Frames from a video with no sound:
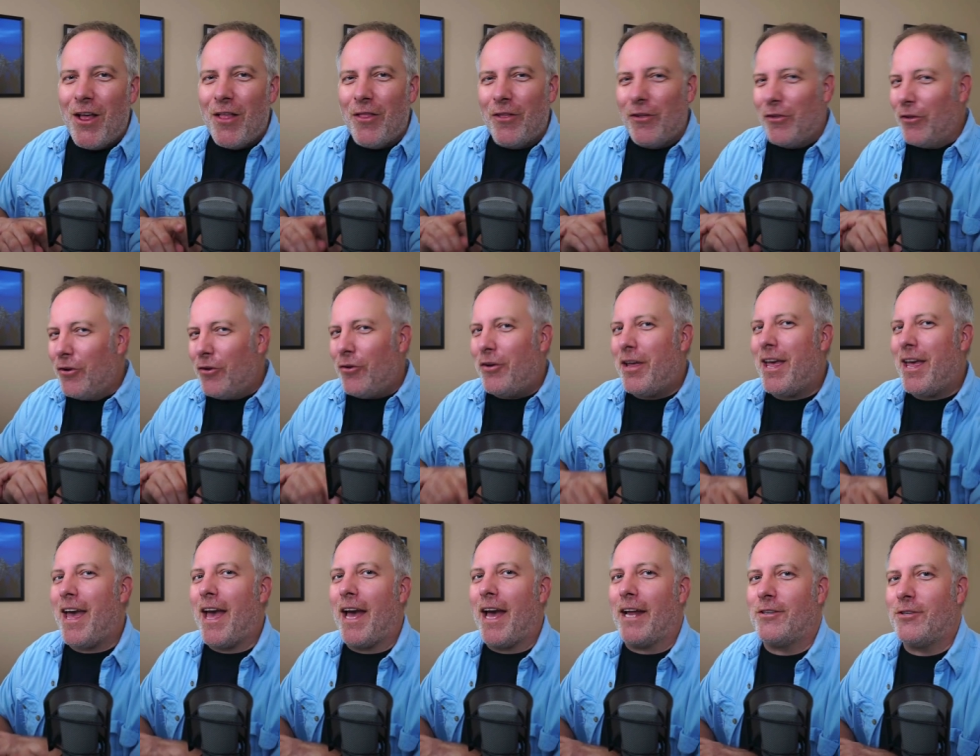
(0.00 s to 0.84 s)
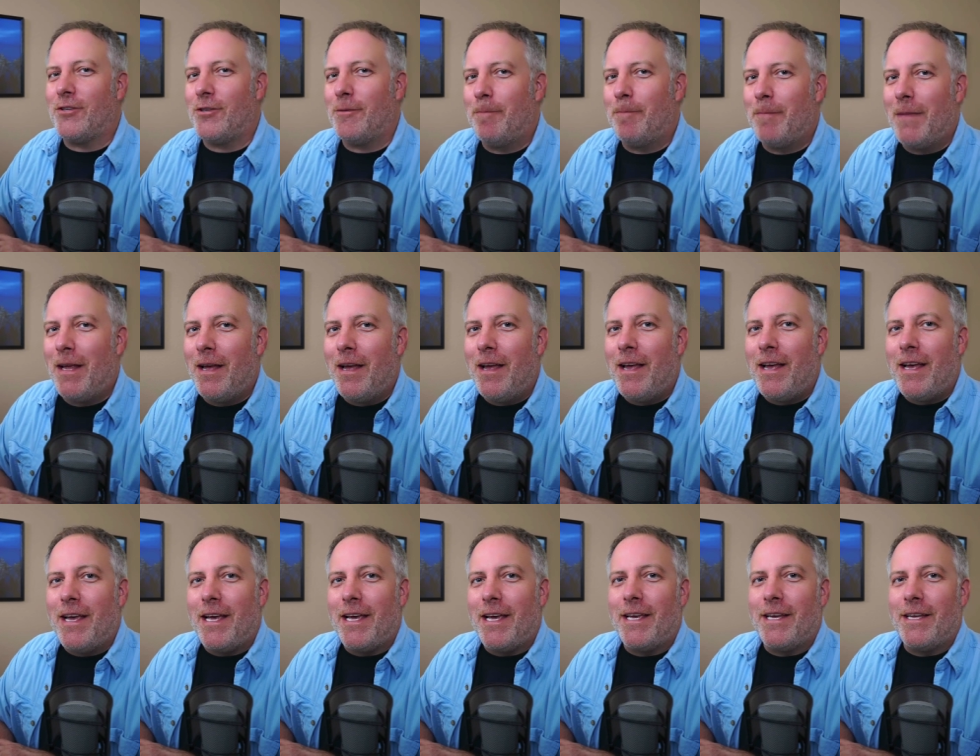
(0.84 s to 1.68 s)
The little catch
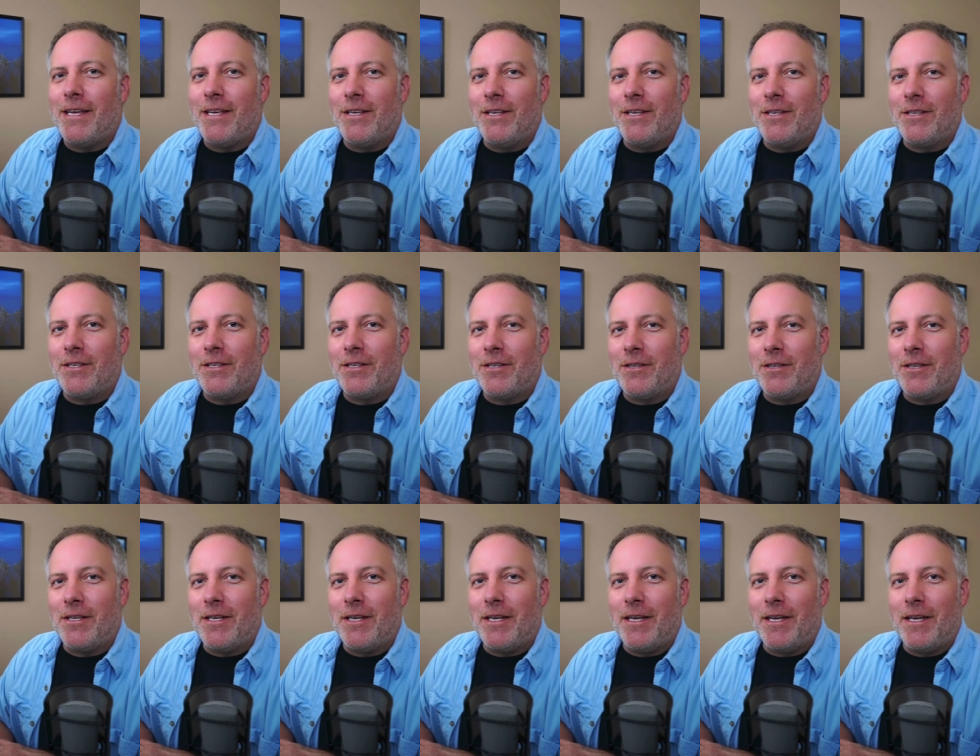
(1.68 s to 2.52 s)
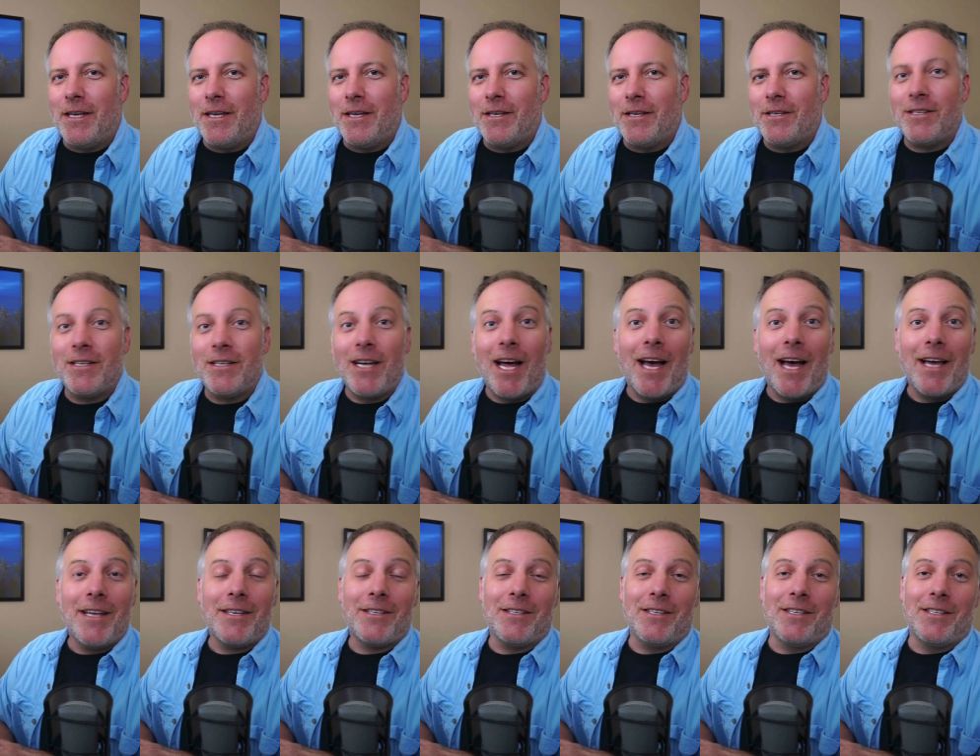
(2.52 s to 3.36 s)
is the
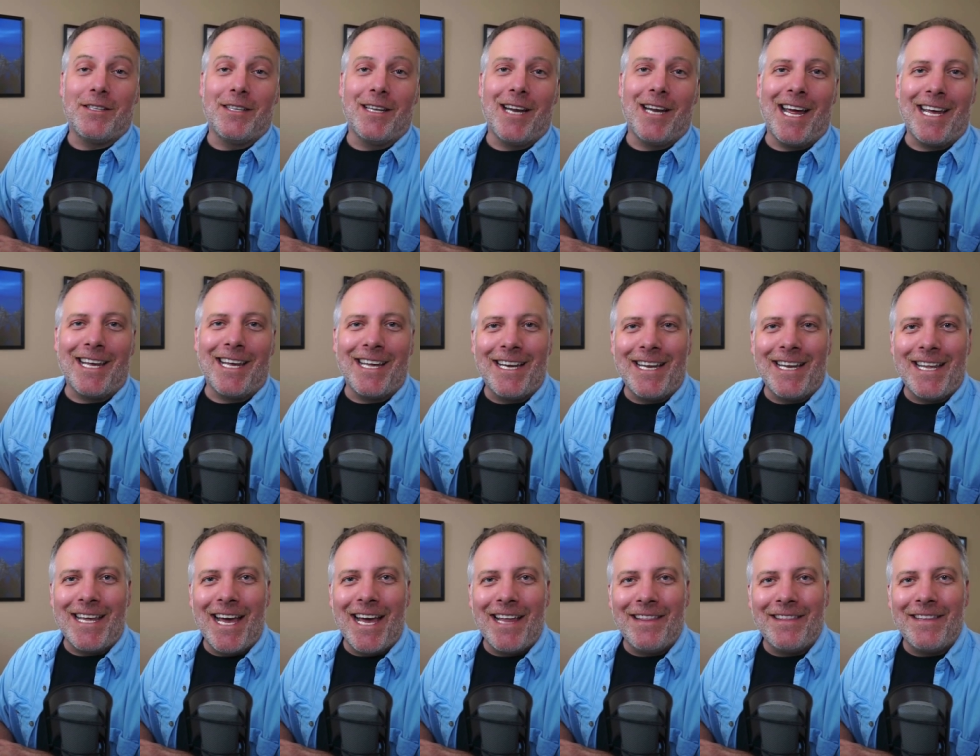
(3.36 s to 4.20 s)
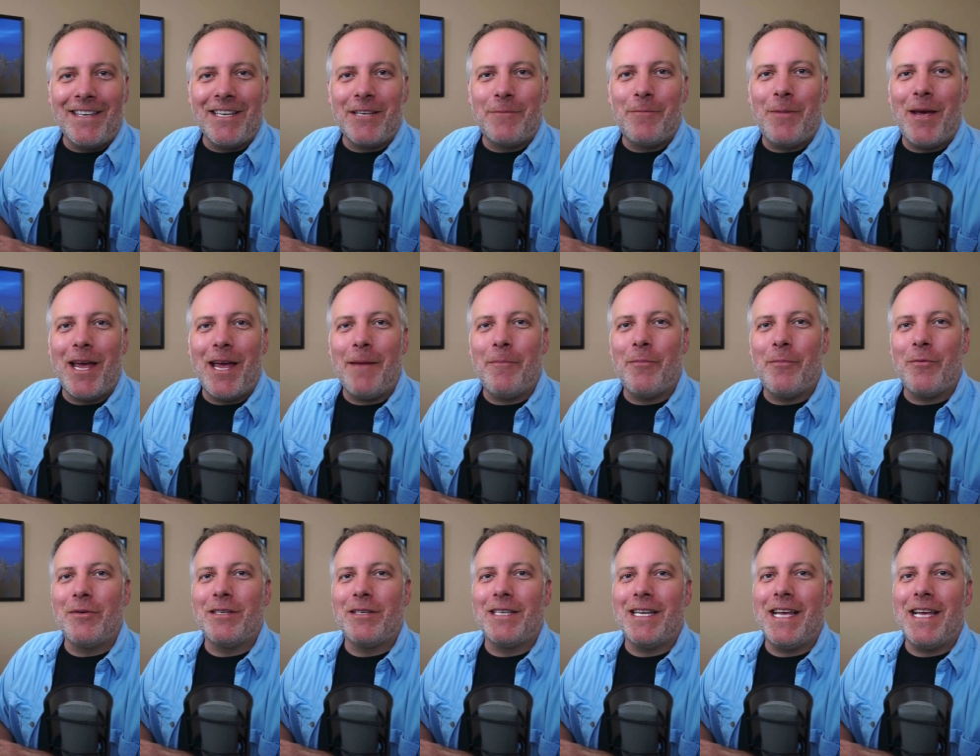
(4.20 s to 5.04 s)
sizes that I can get these
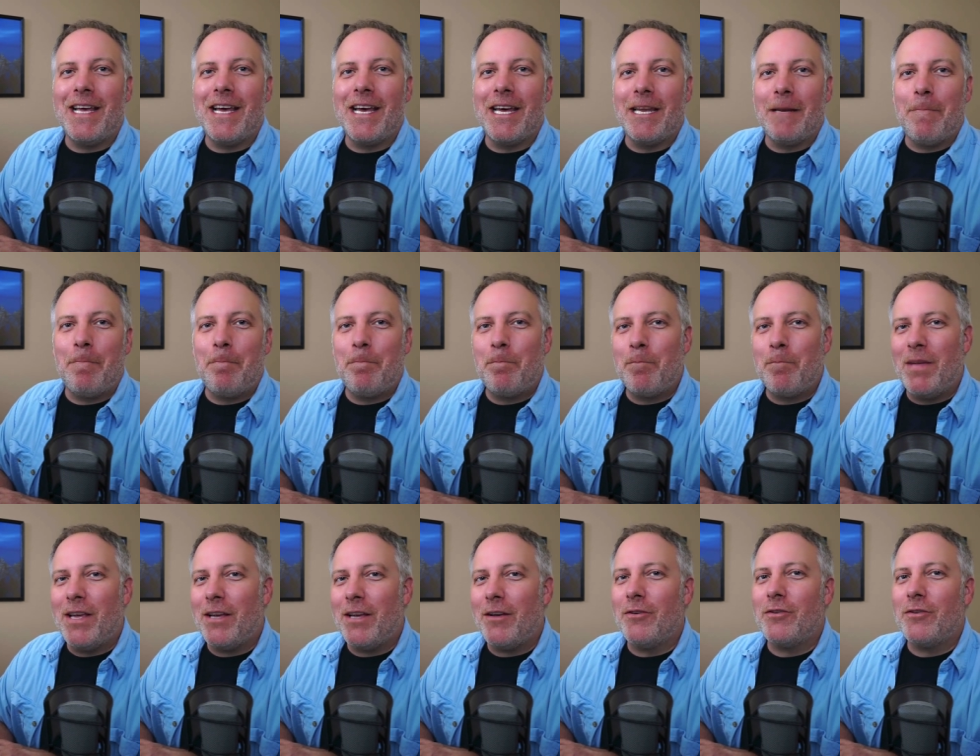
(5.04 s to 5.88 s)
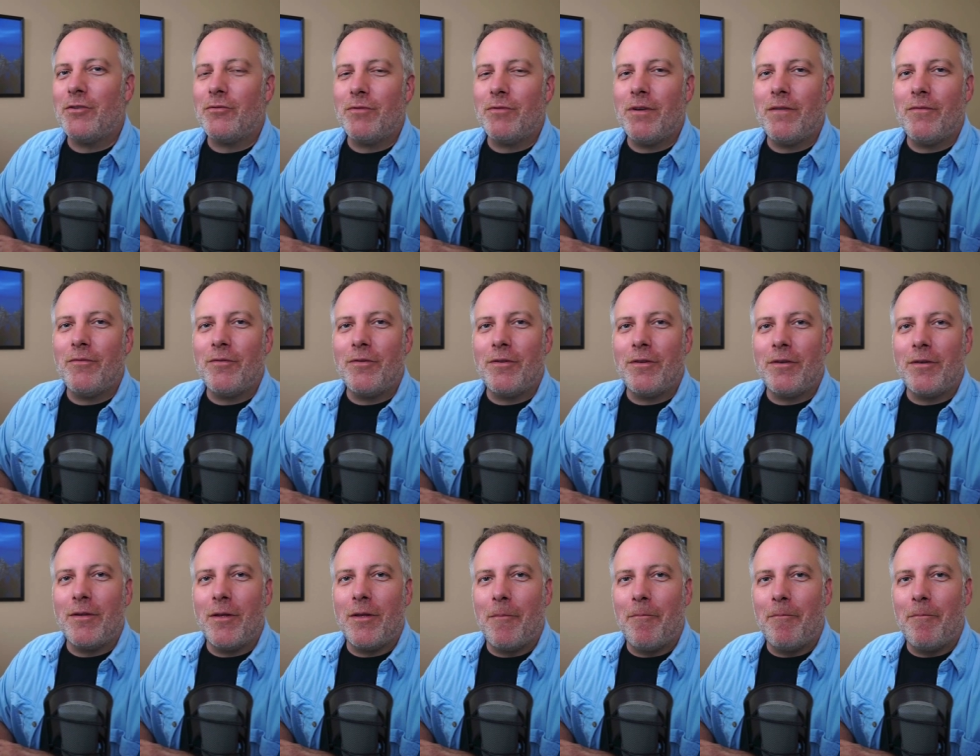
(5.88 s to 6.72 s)
papers in. Pecos
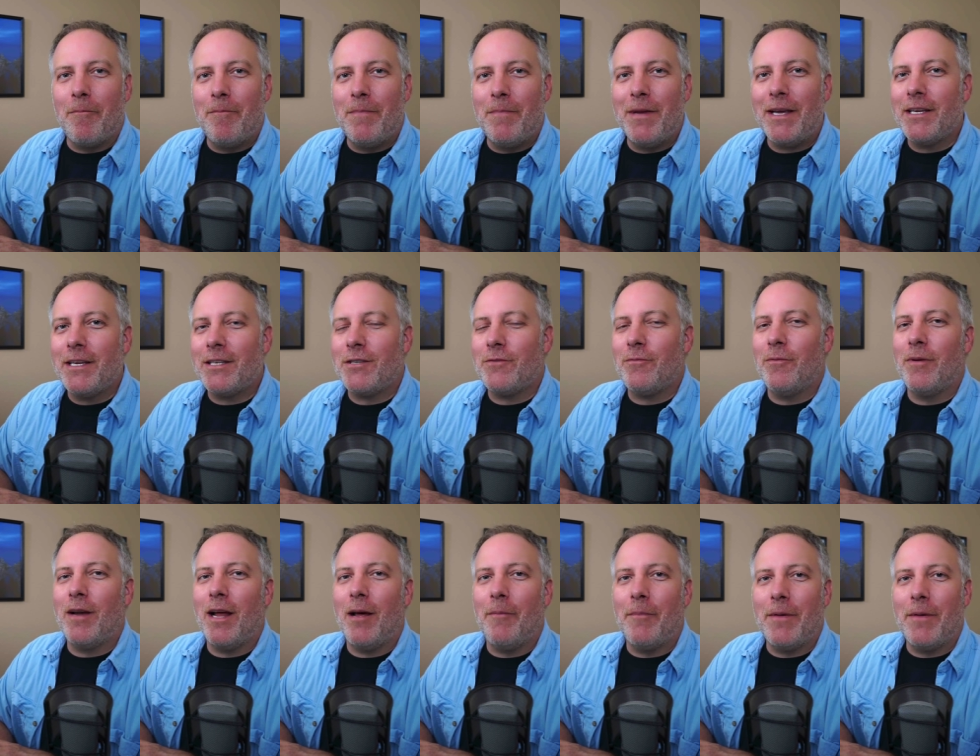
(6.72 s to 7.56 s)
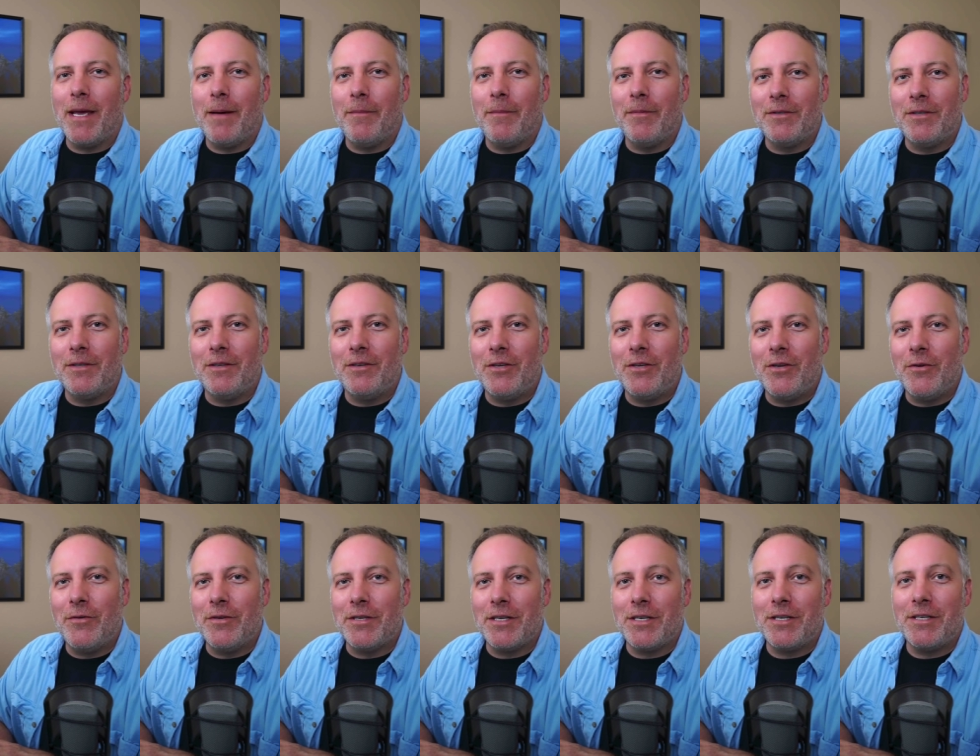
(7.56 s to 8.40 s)
River, the biggest one I'll be able to
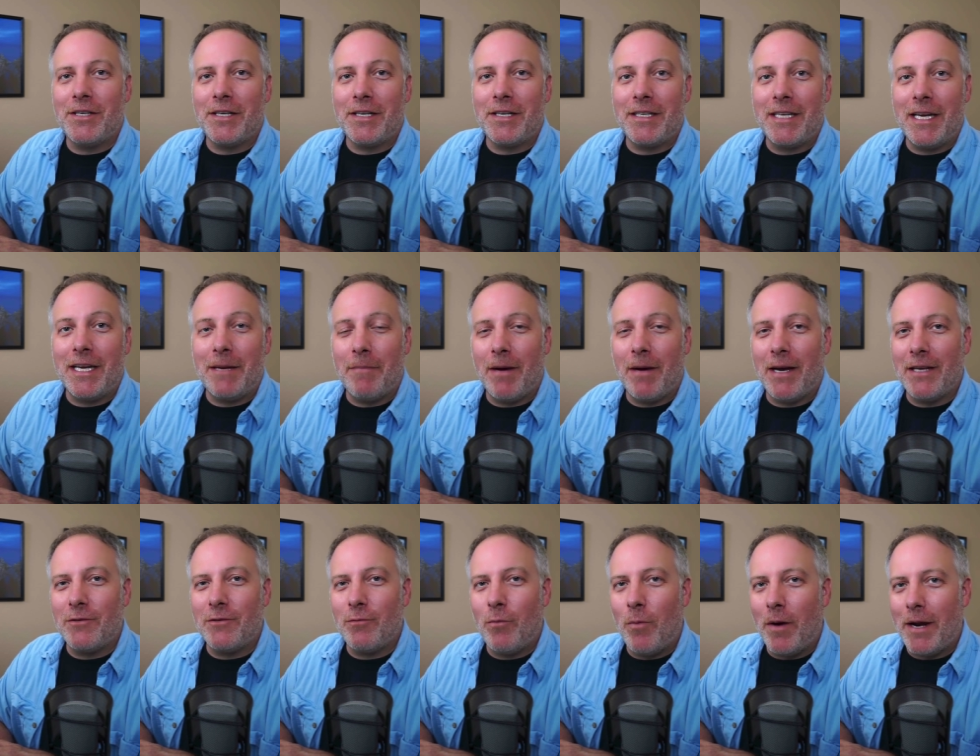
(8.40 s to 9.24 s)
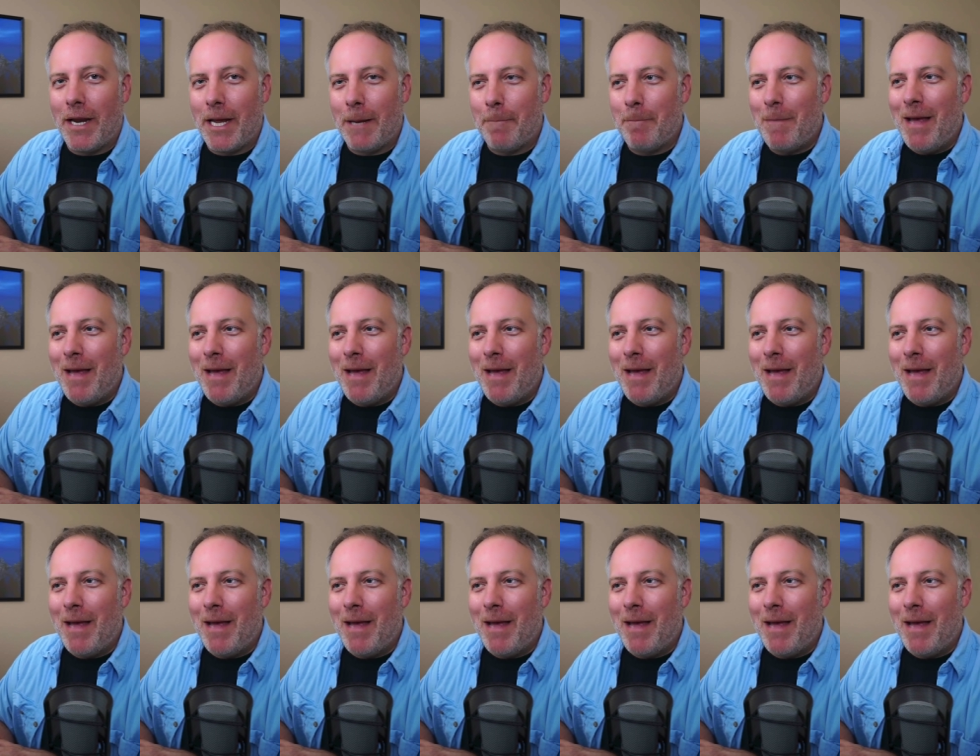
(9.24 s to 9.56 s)
do is a 16 by 20.